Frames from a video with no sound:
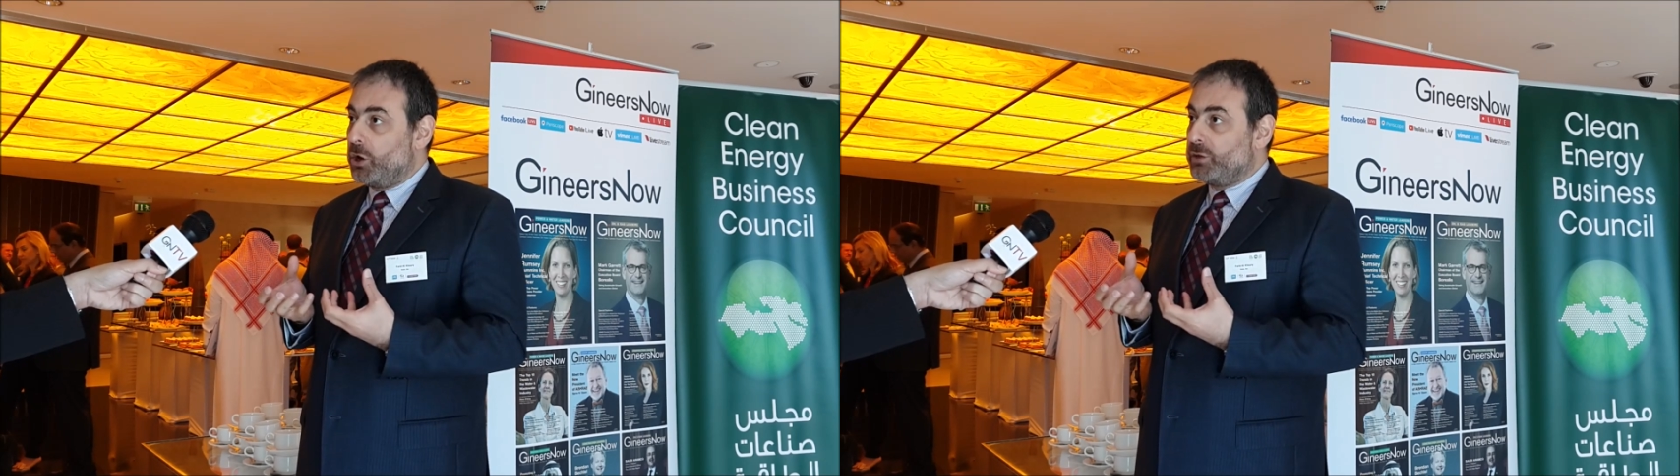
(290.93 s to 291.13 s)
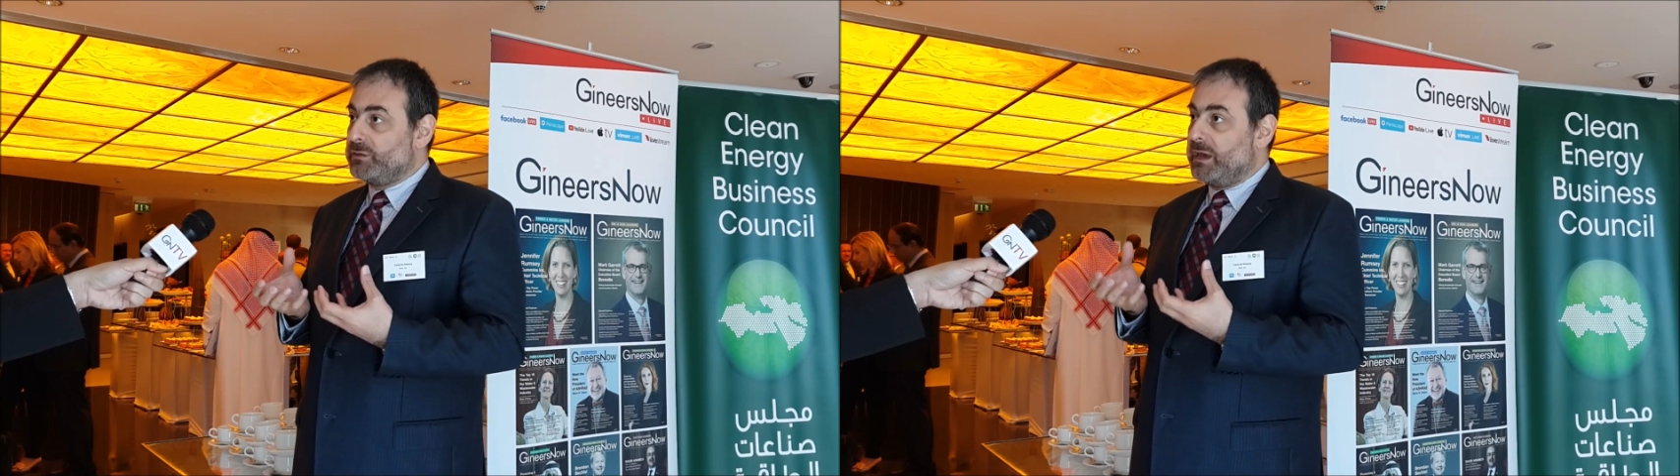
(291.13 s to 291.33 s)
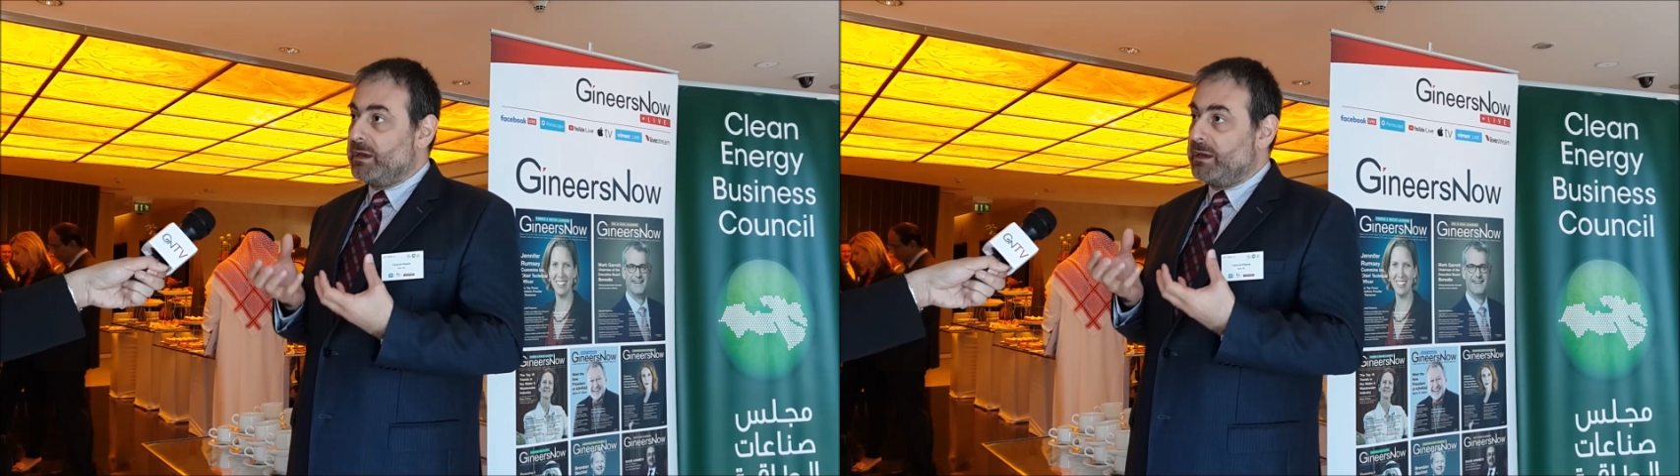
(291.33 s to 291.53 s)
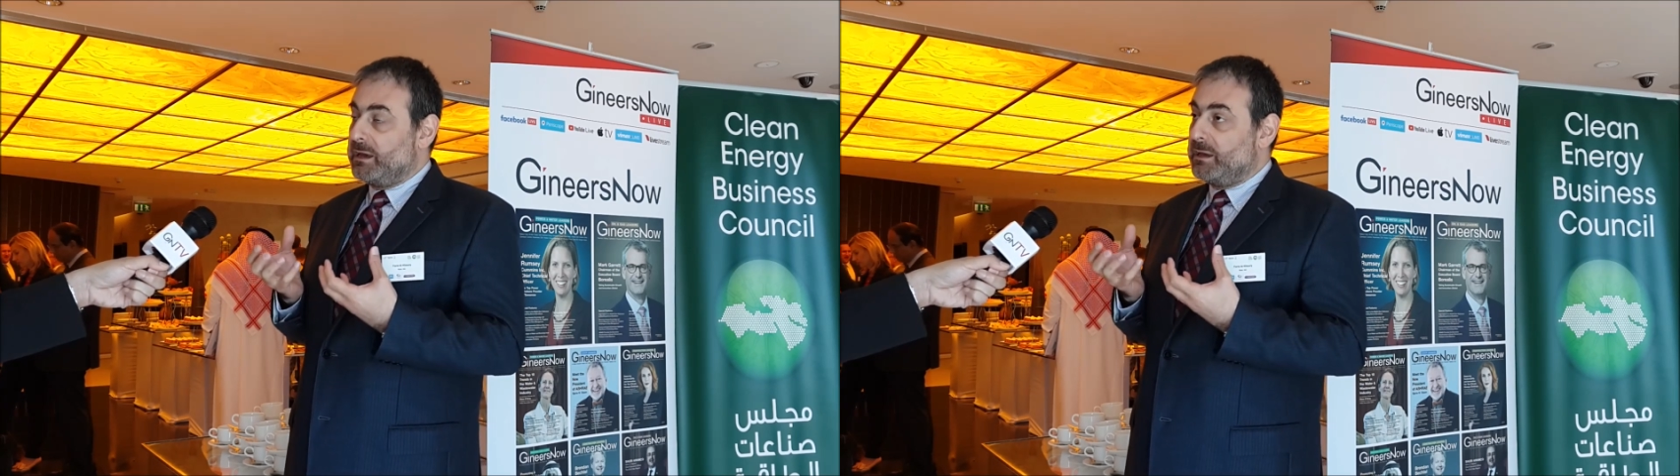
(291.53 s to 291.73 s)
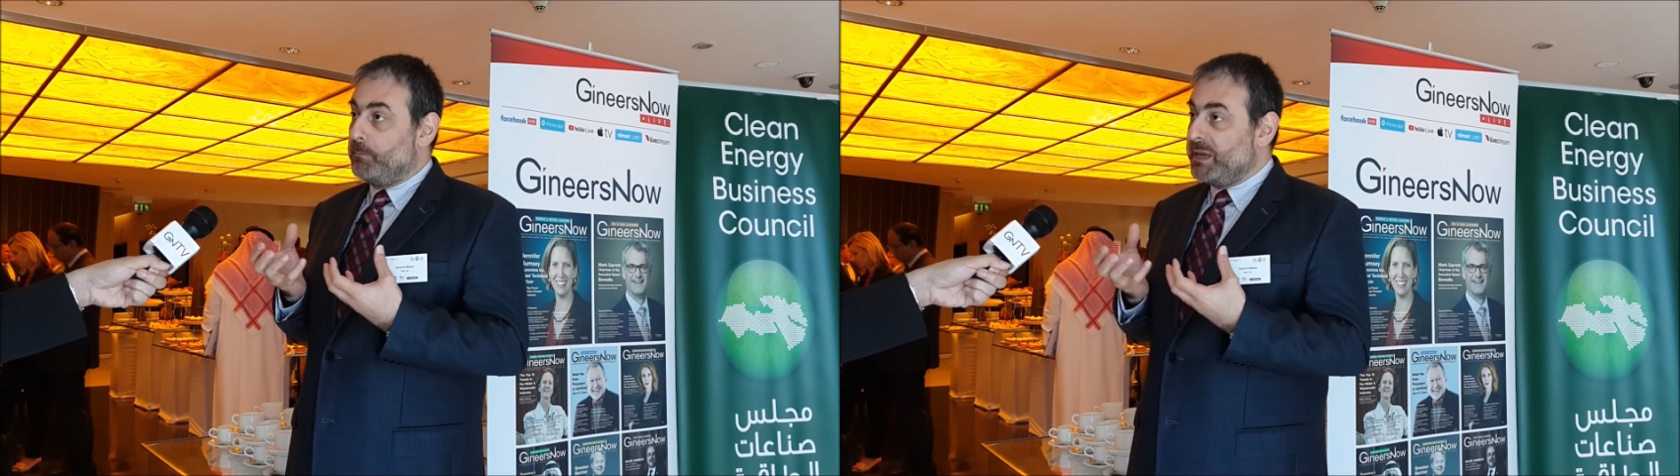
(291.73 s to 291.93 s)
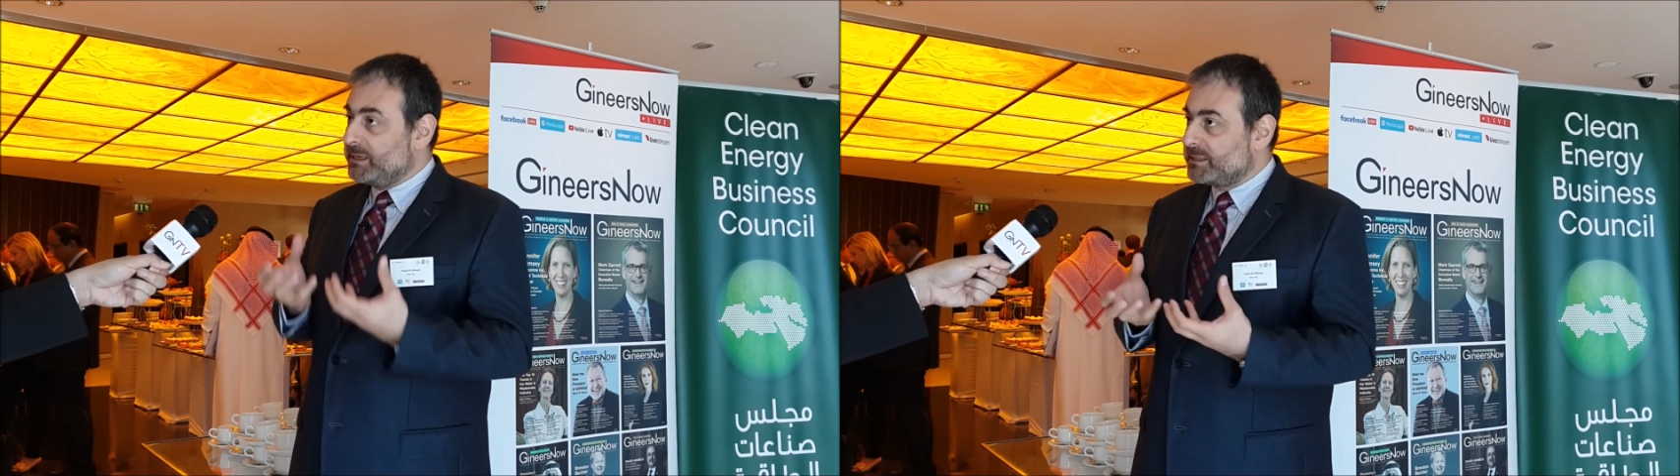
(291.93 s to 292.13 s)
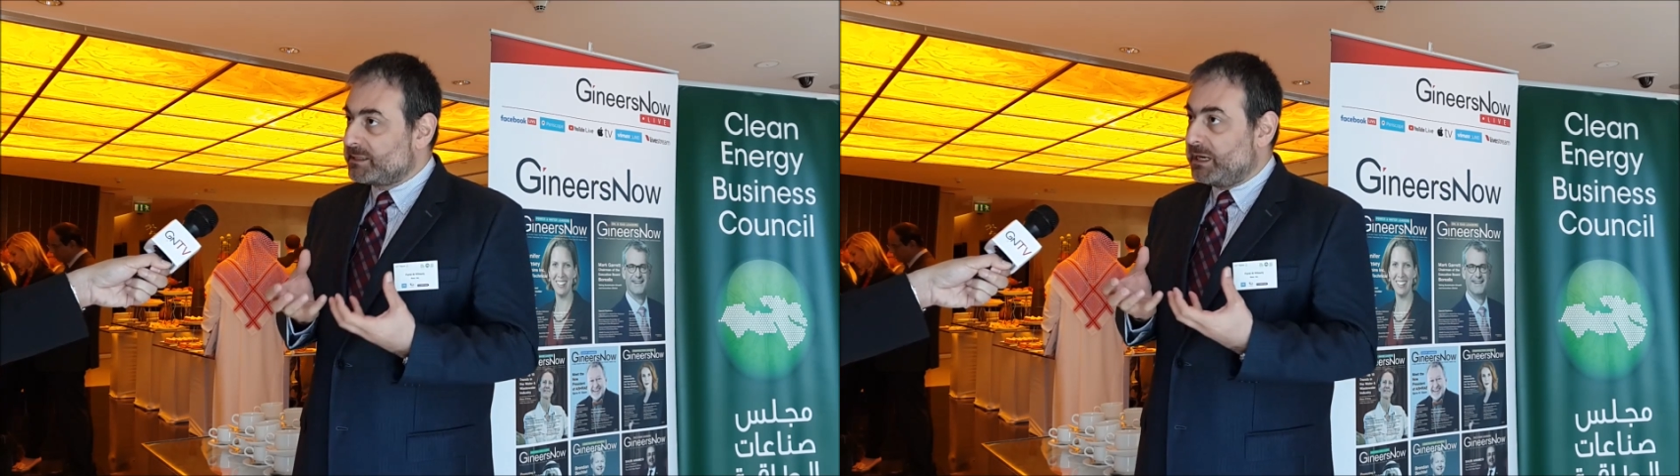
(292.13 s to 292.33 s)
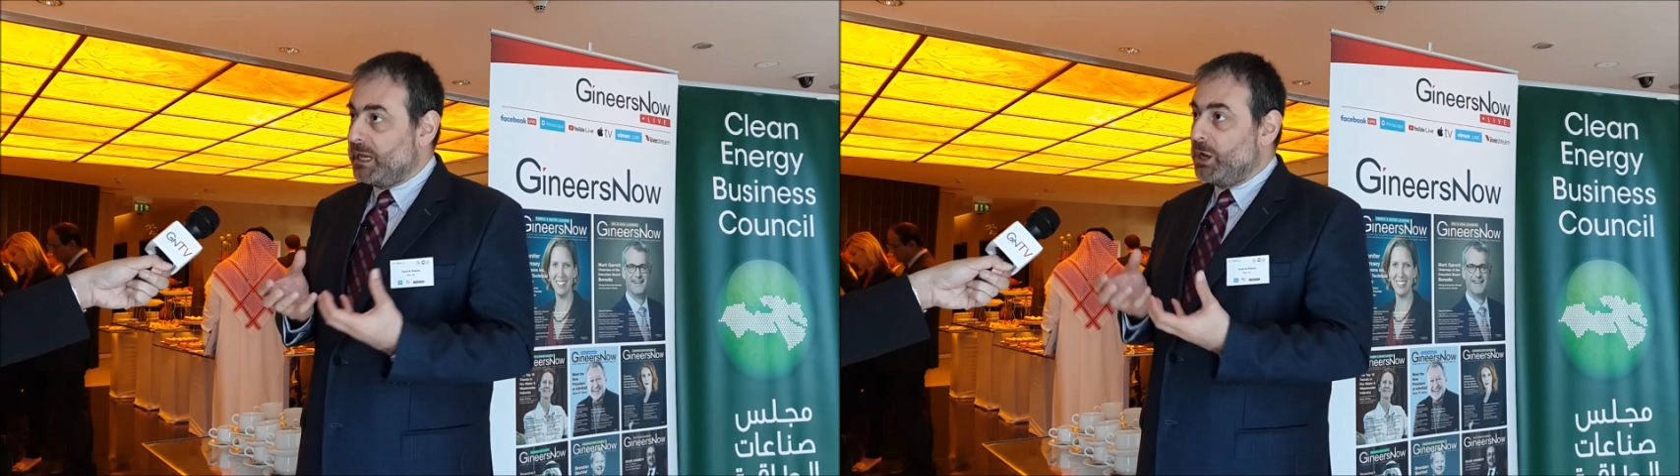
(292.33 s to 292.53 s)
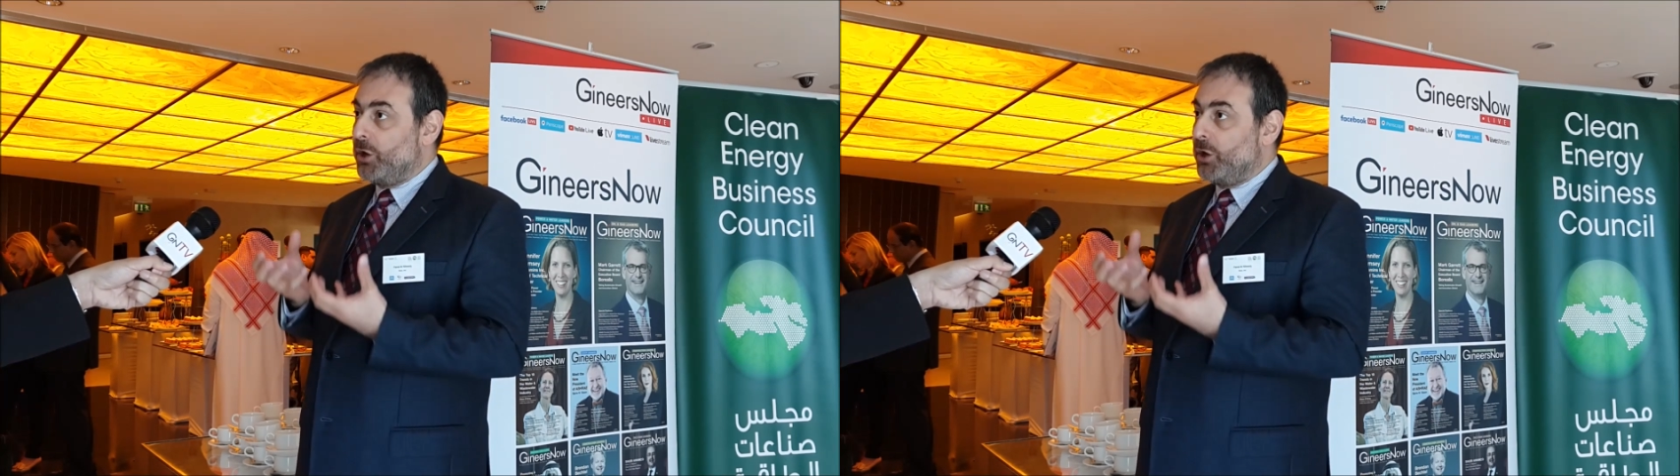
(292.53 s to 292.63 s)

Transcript: on the ministry,